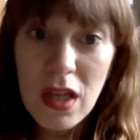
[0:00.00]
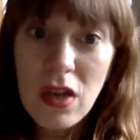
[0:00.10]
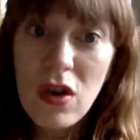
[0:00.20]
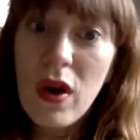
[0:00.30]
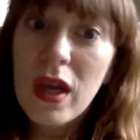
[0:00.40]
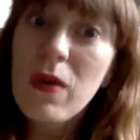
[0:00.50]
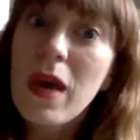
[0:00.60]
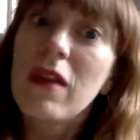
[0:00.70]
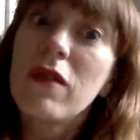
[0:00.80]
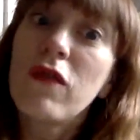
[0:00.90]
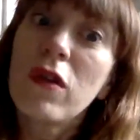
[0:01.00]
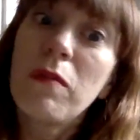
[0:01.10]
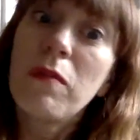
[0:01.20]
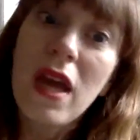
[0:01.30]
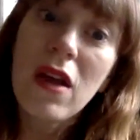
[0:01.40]
Then you can't
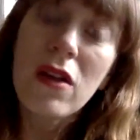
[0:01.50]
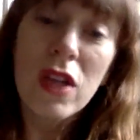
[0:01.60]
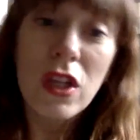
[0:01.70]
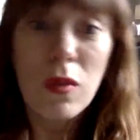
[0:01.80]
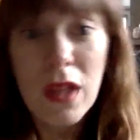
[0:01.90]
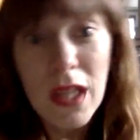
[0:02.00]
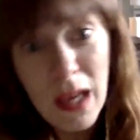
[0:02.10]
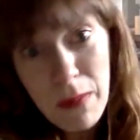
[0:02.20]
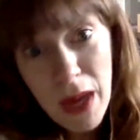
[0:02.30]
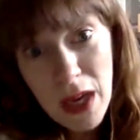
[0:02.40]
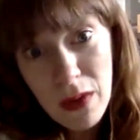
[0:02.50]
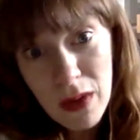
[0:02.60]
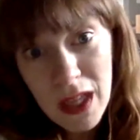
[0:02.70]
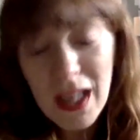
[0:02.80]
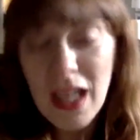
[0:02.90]
afford bail. Then you really can't pay your
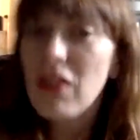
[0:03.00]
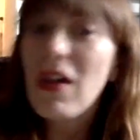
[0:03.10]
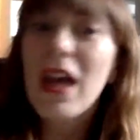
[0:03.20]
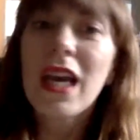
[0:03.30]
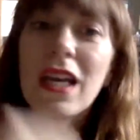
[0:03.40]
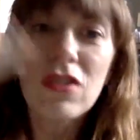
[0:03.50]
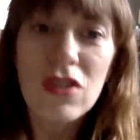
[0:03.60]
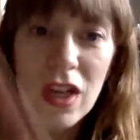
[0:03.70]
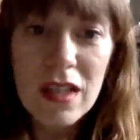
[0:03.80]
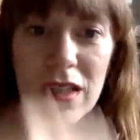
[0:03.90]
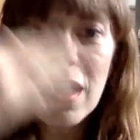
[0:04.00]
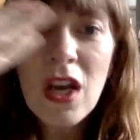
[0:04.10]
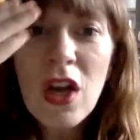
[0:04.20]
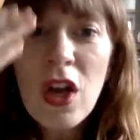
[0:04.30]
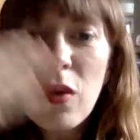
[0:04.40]
rent. Then
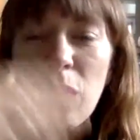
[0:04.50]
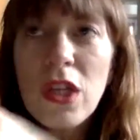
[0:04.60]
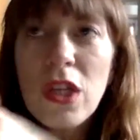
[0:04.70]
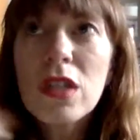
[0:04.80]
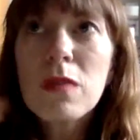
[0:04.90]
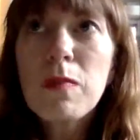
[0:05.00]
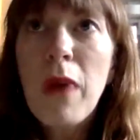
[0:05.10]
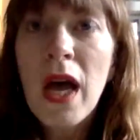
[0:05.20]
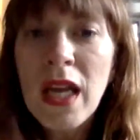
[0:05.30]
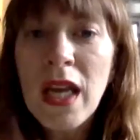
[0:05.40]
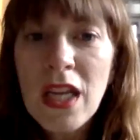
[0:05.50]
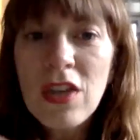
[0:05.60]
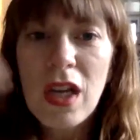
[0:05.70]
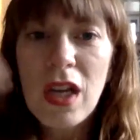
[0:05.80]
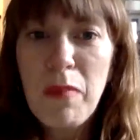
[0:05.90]
we just
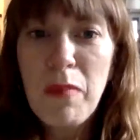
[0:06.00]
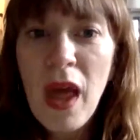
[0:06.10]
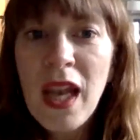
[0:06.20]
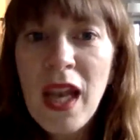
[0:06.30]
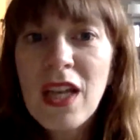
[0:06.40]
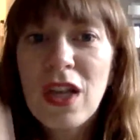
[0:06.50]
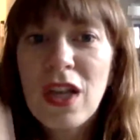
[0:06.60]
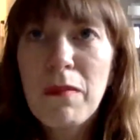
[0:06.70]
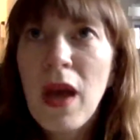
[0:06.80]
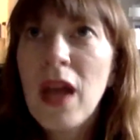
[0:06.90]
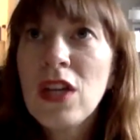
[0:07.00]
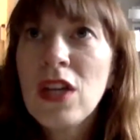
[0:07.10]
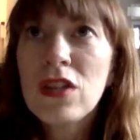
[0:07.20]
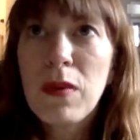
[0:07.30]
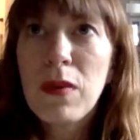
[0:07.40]
punish and punish and
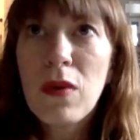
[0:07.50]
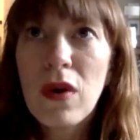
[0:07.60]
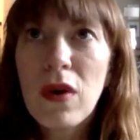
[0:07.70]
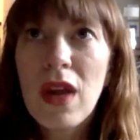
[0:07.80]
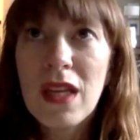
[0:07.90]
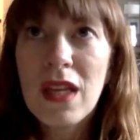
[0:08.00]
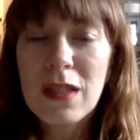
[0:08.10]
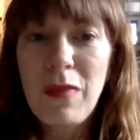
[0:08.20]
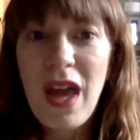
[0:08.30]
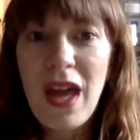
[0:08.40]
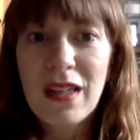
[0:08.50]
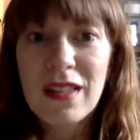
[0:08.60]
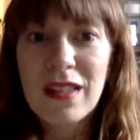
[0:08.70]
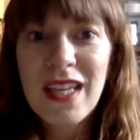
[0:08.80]
punish the poor and then expect